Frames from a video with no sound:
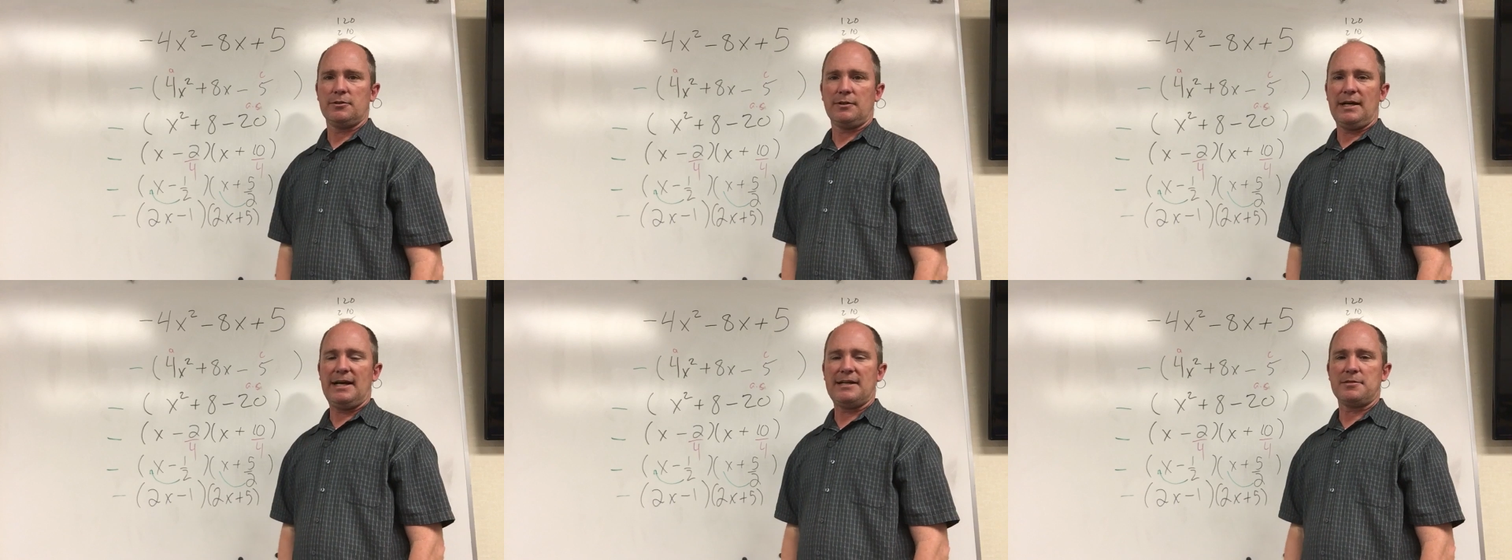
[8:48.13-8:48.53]

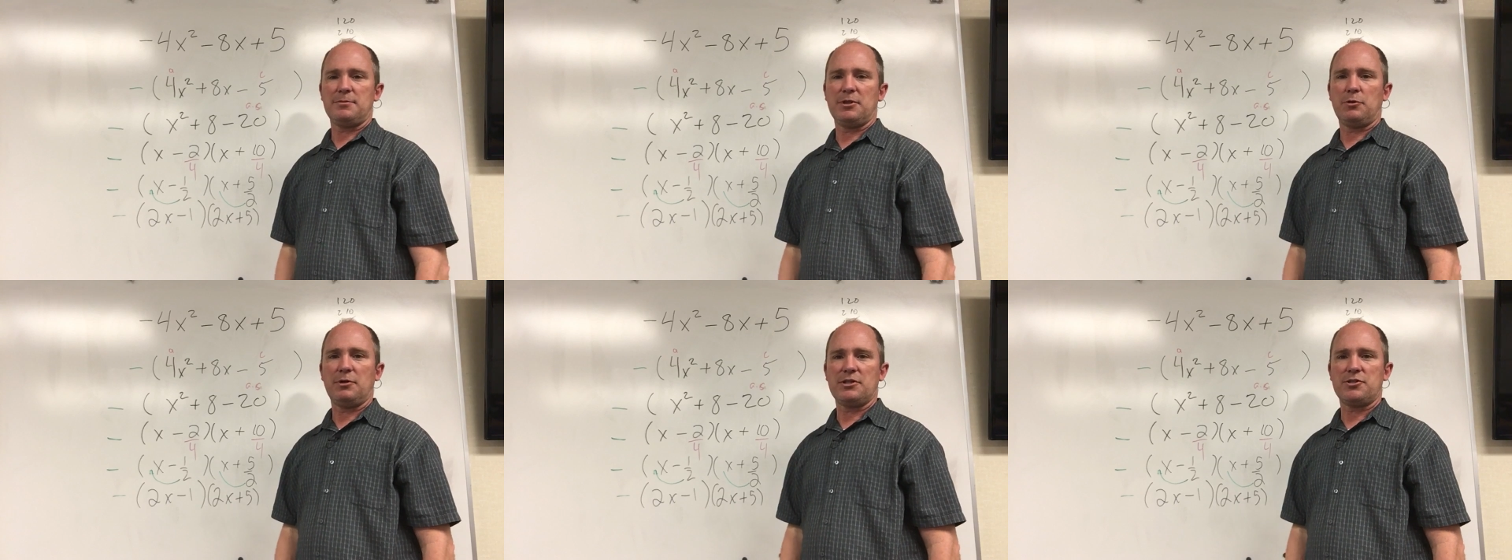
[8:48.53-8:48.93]
ask
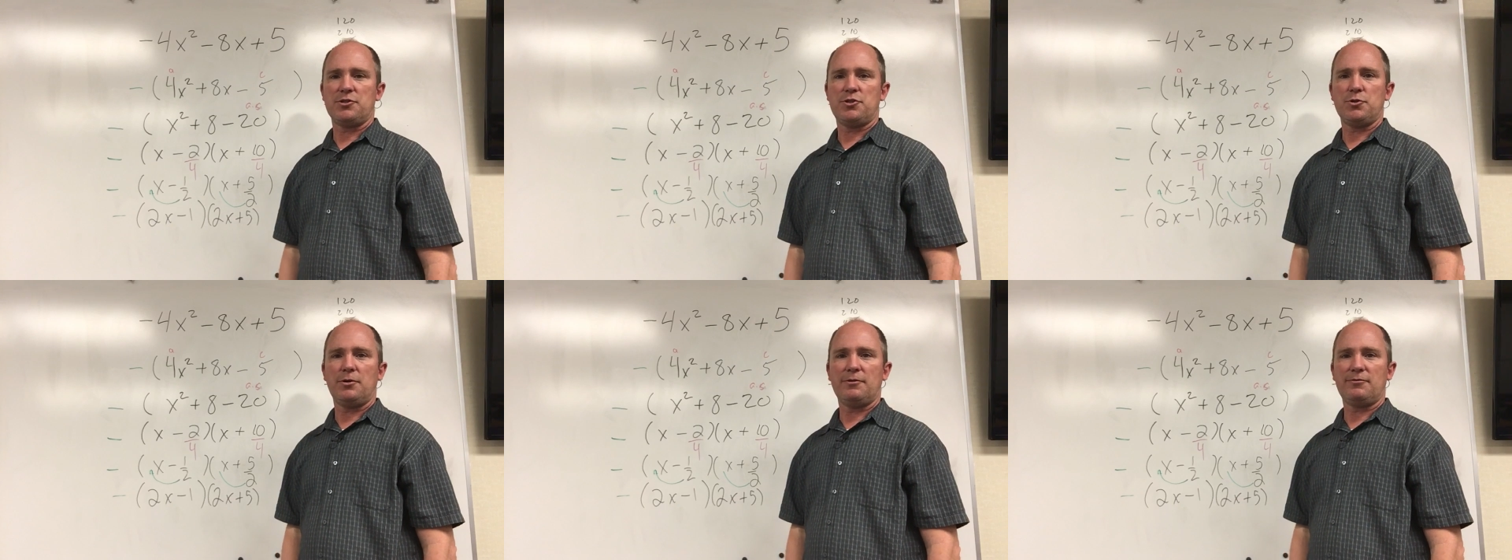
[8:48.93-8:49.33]
me a question or
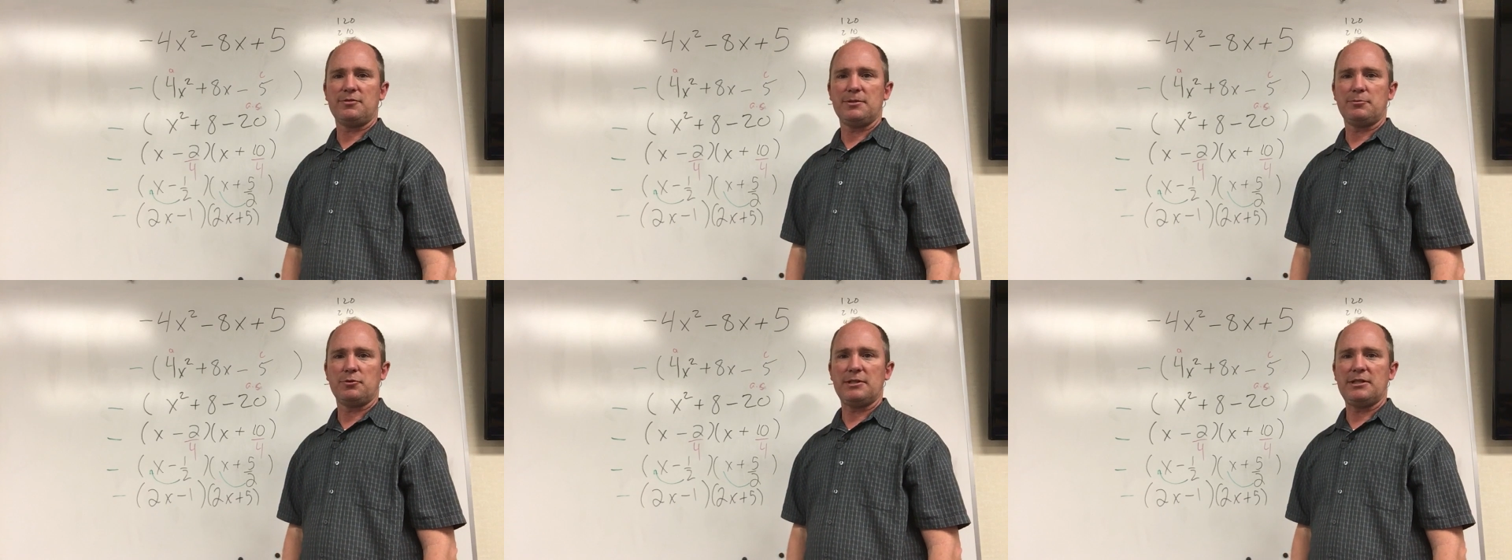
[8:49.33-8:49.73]
two on
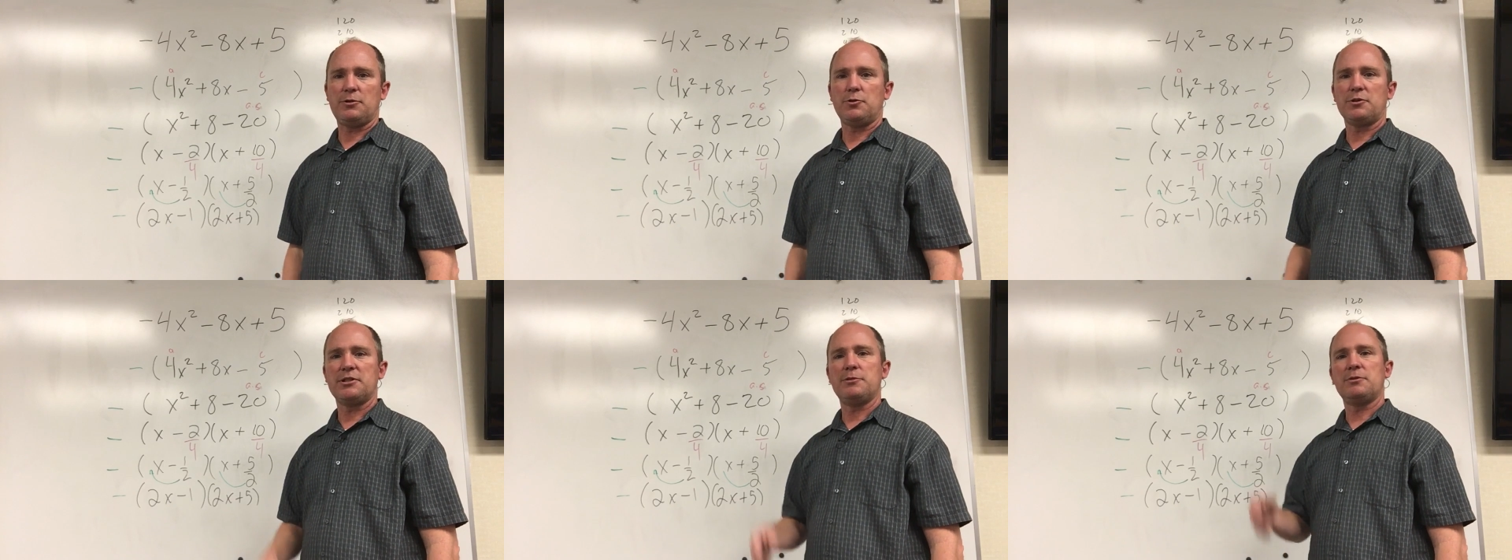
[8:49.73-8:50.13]
Flipgrid,
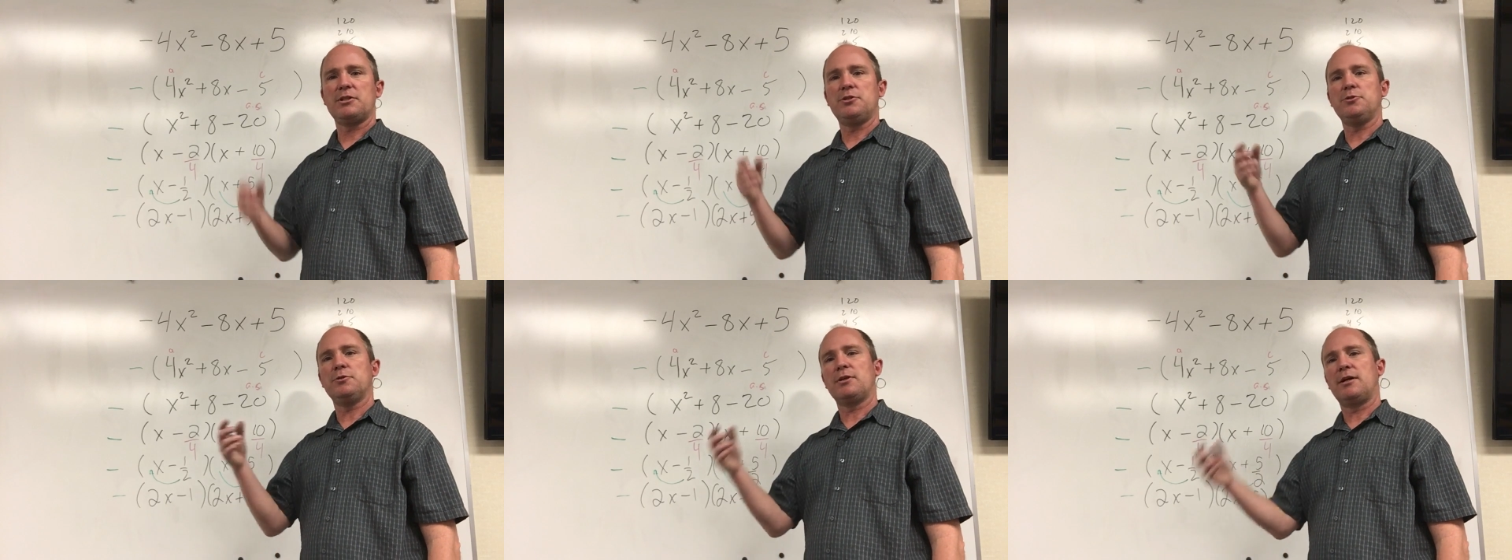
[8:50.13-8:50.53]
or you want
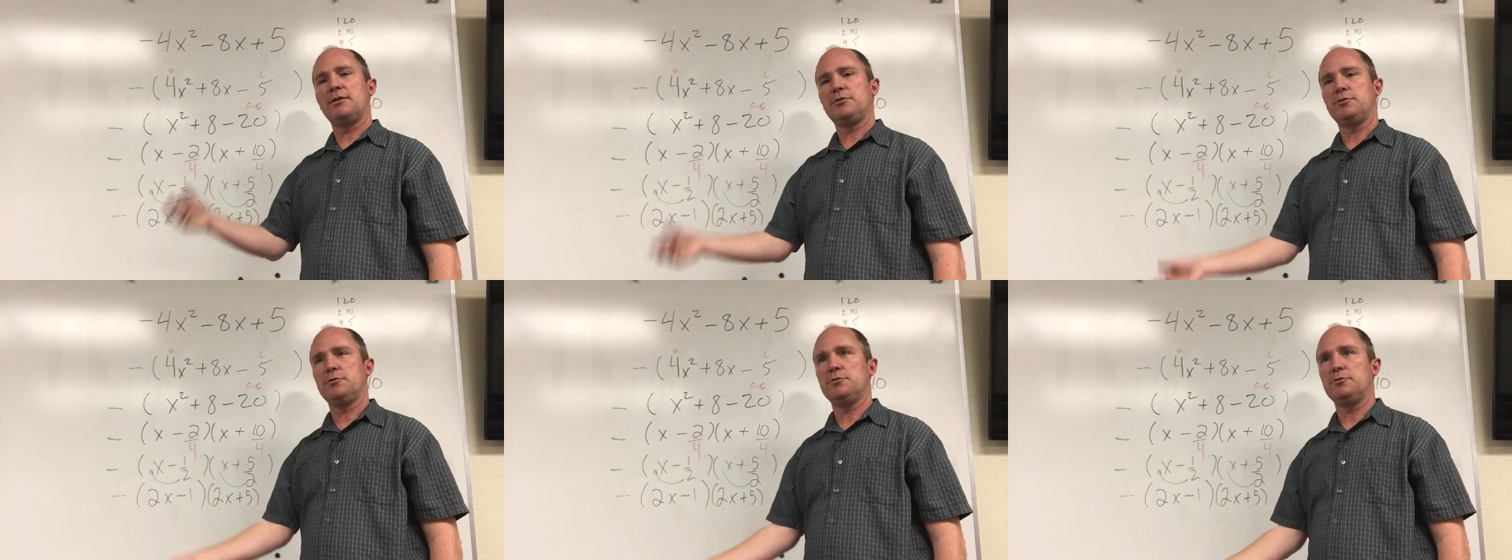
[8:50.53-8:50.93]
to do it
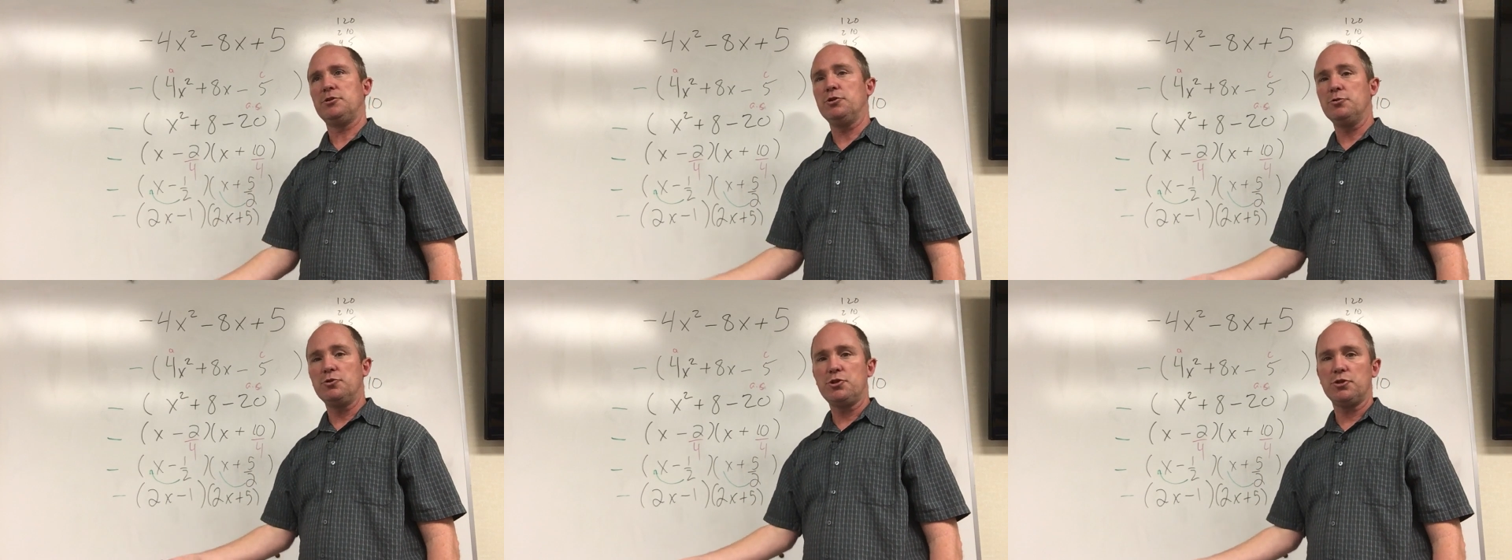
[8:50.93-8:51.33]
onto
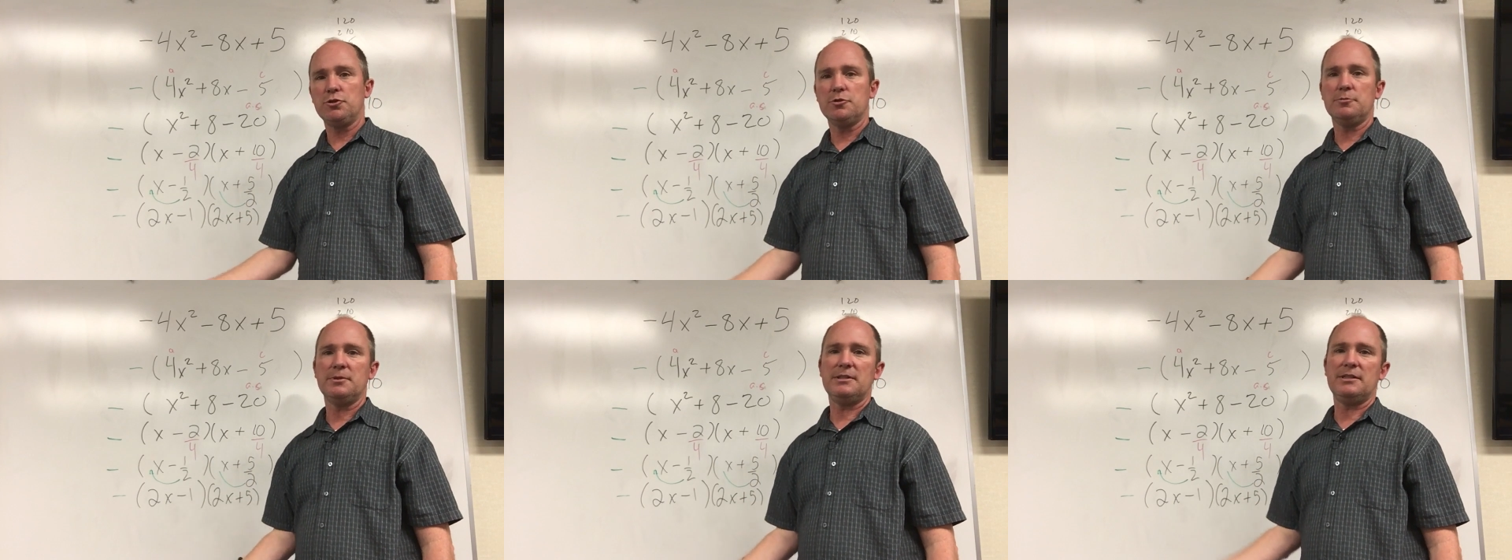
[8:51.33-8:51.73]

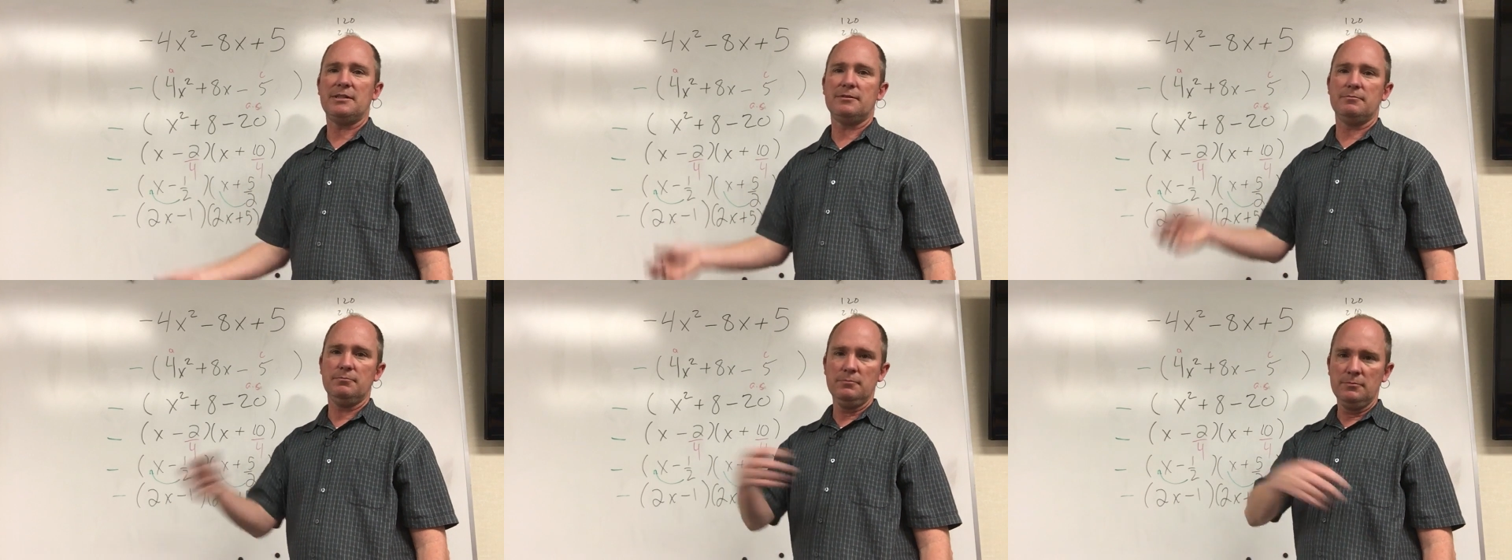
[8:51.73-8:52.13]
YouTube and
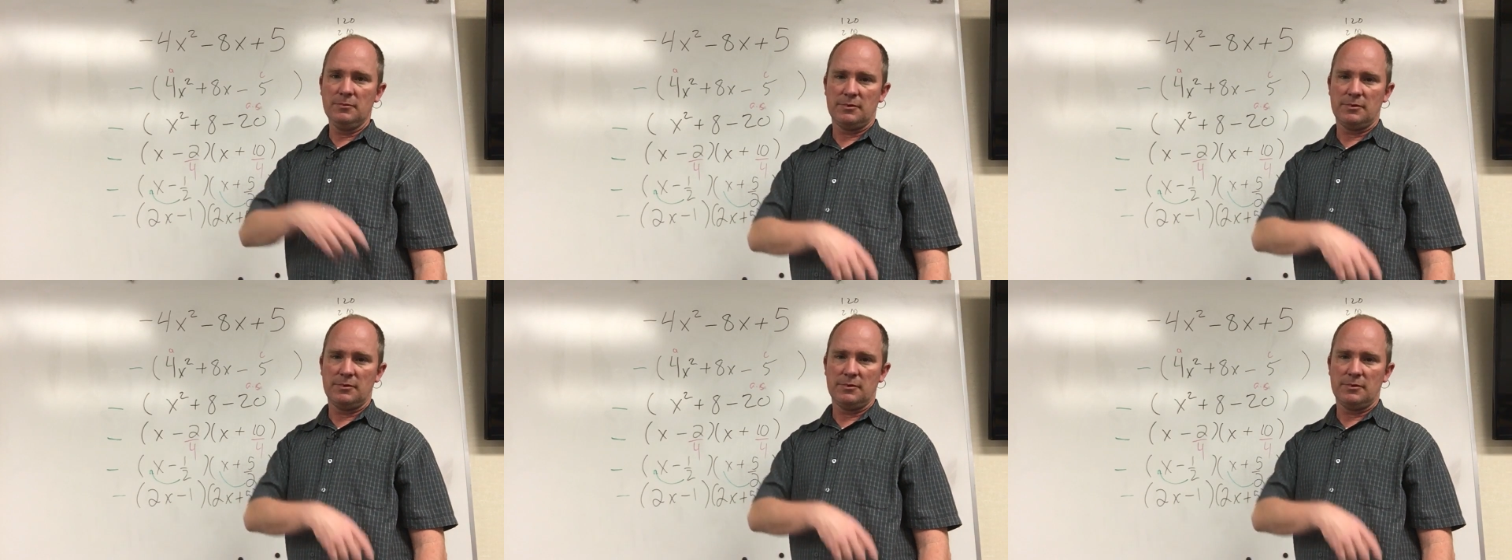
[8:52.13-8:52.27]
then